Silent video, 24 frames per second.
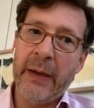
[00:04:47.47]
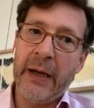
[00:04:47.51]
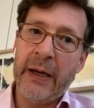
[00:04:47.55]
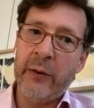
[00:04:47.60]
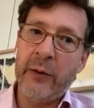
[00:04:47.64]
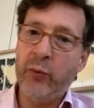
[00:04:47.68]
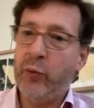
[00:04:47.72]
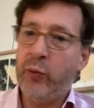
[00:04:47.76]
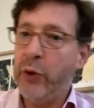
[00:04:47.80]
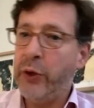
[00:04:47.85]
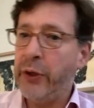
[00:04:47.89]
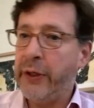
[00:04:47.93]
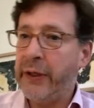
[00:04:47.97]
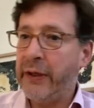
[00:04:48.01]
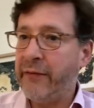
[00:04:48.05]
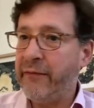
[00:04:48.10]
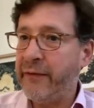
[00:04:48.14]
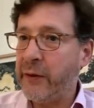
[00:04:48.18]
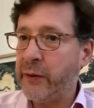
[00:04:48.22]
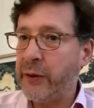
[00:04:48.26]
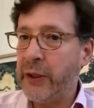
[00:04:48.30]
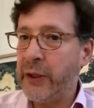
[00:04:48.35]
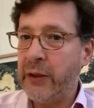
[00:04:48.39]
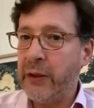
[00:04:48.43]
and work in
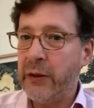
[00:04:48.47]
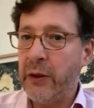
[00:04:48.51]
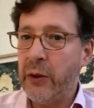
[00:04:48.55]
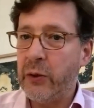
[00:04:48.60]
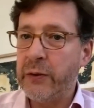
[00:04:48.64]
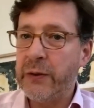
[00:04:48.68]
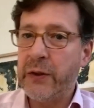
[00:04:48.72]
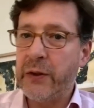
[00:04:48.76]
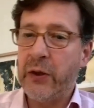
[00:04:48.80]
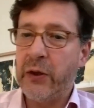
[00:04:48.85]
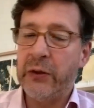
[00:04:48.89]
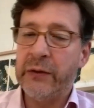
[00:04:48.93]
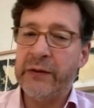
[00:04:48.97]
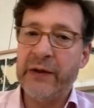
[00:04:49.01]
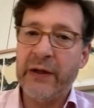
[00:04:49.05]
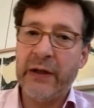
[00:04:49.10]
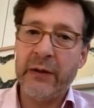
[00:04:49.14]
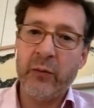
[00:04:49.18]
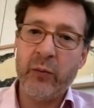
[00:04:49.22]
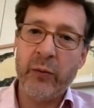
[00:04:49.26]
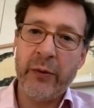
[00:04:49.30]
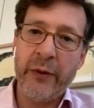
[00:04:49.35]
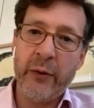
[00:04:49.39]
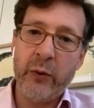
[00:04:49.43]
very close
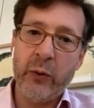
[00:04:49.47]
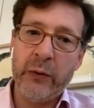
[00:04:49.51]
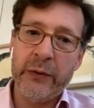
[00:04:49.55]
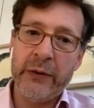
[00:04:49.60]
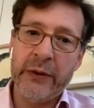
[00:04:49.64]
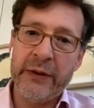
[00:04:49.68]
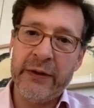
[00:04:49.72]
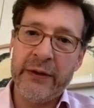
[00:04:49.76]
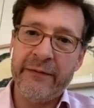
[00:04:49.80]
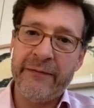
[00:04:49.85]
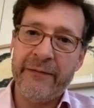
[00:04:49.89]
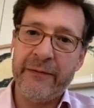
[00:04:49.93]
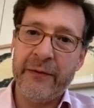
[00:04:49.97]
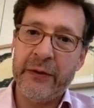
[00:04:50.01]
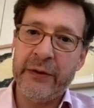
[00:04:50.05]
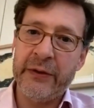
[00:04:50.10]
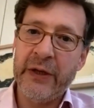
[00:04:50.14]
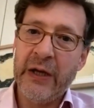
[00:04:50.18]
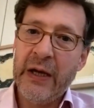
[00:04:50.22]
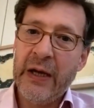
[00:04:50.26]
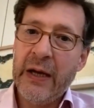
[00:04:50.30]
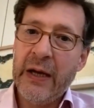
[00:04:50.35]
contact with all the different